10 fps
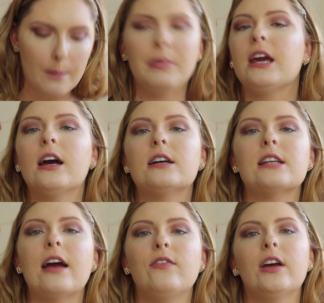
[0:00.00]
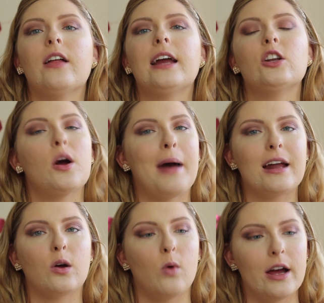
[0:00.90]
because I feel like no
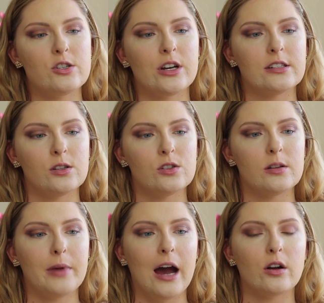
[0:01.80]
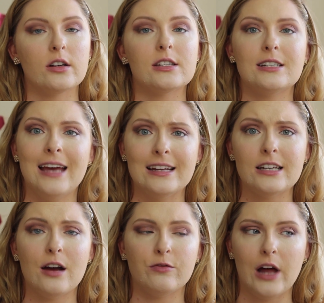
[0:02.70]
matter what, translucent powders tend to
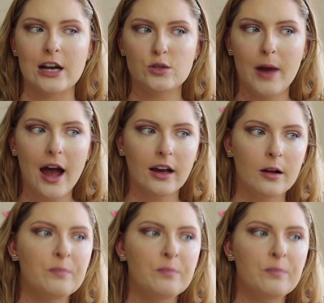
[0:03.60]
have flashback.